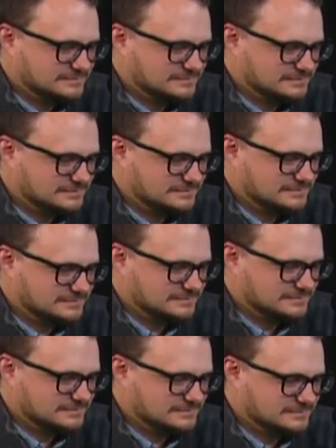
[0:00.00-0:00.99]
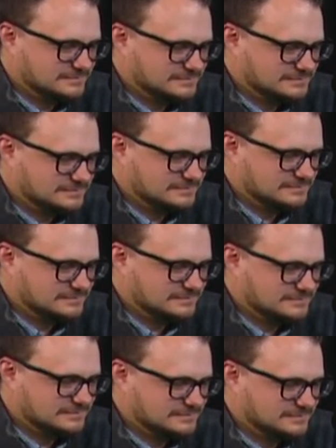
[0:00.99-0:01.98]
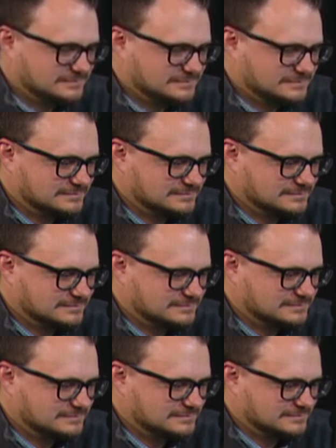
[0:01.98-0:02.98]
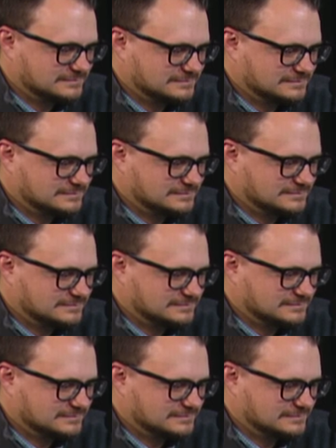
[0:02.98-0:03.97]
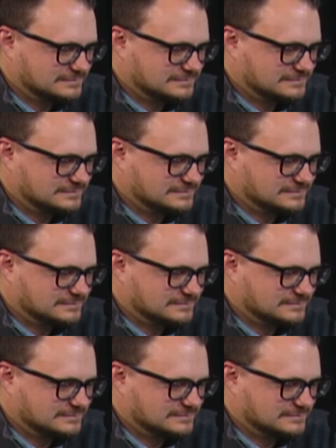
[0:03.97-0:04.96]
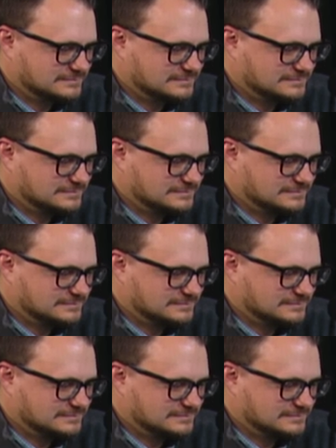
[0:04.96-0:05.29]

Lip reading: No words are spoken by the person on screen.